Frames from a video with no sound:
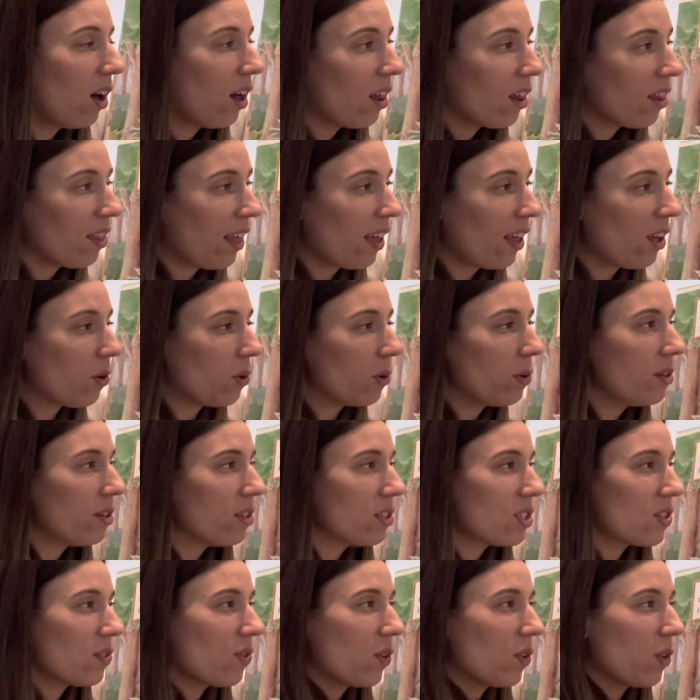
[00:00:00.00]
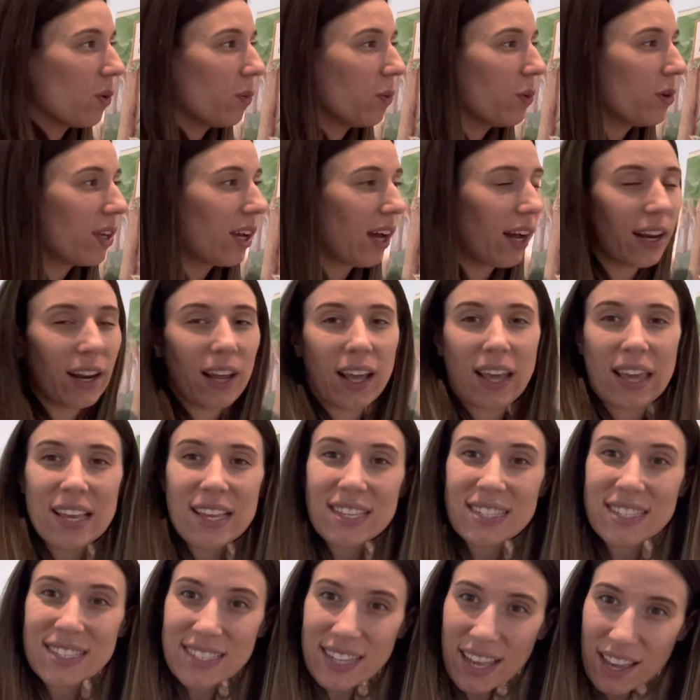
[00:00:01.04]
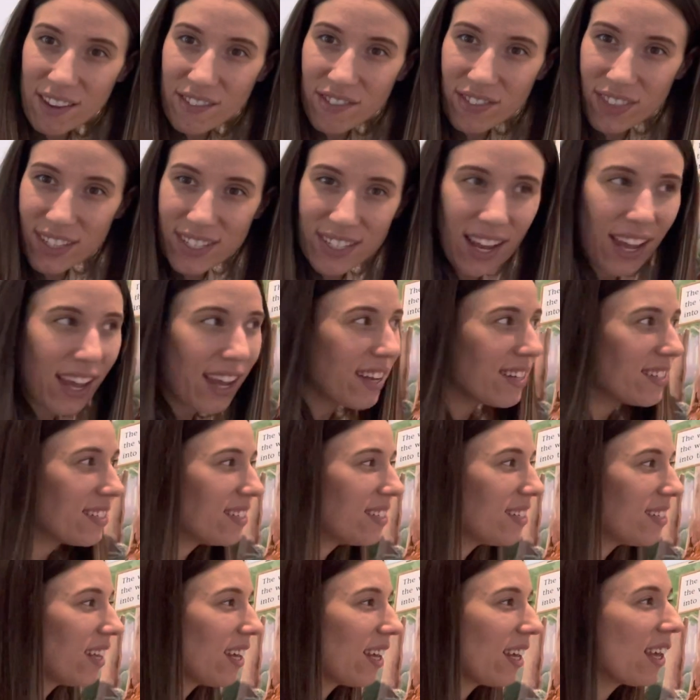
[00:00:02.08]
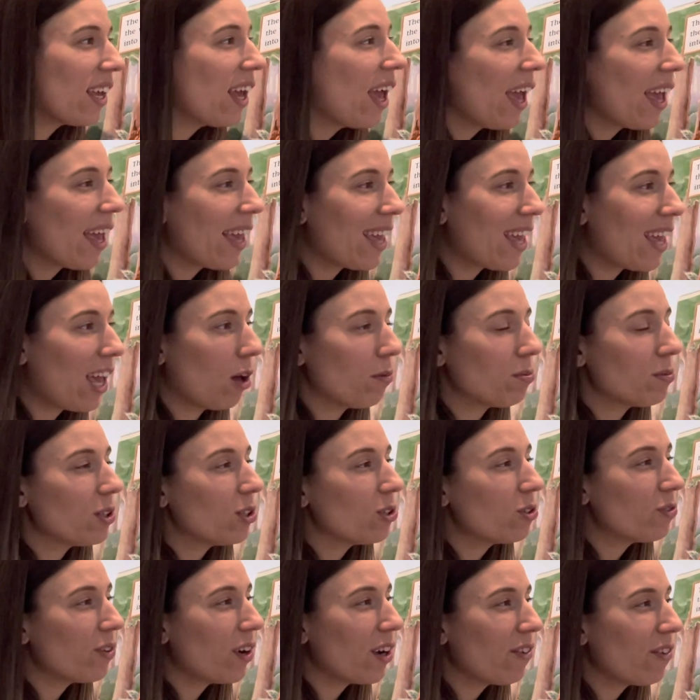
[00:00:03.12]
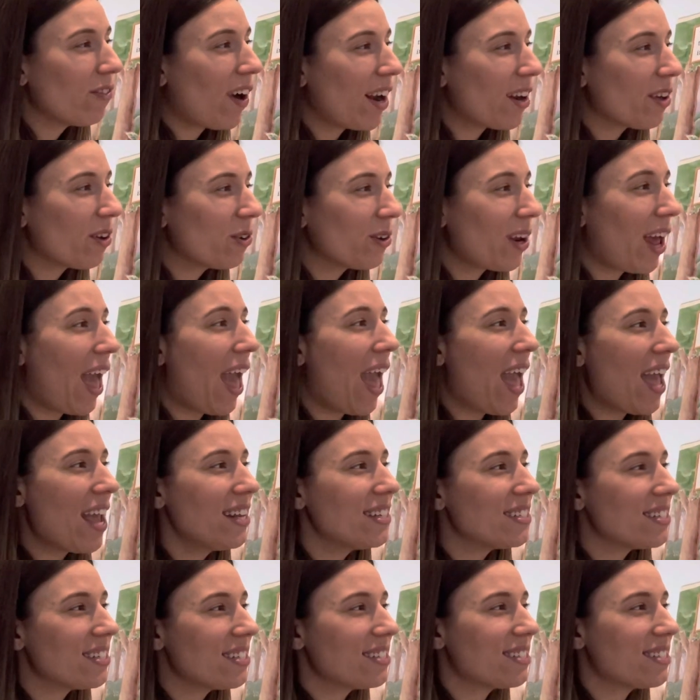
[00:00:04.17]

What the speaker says: Thank goodness for the woodcutter. He saved the day, didn't he? He helped Little Red Riding Hood and he